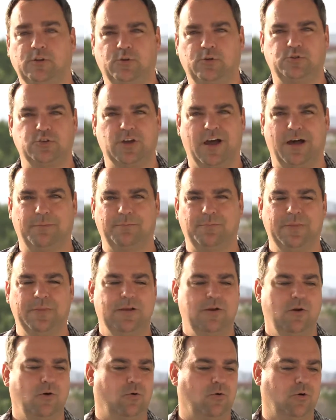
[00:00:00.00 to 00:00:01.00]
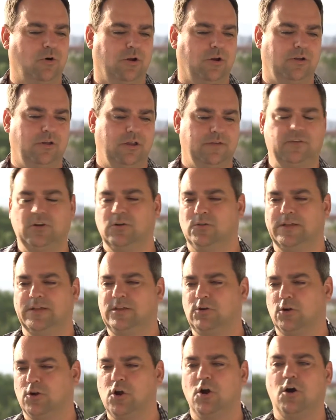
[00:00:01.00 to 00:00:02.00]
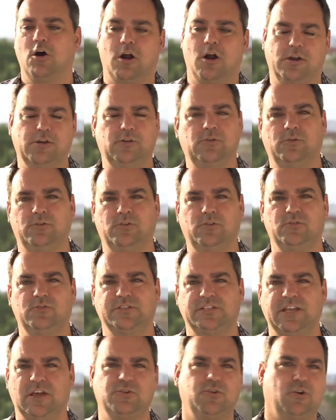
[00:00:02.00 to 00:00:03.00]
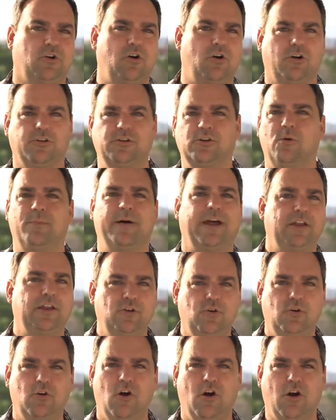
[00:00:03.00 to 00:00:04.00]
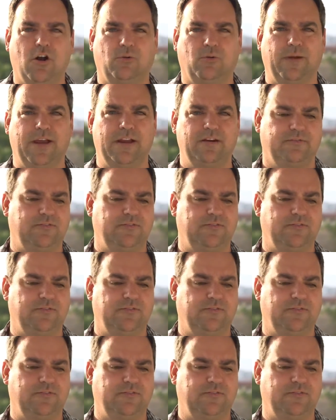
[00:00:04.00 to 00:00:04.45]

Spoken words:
job. Or if you don't like your car, you sell your car and you go buy a new car, right?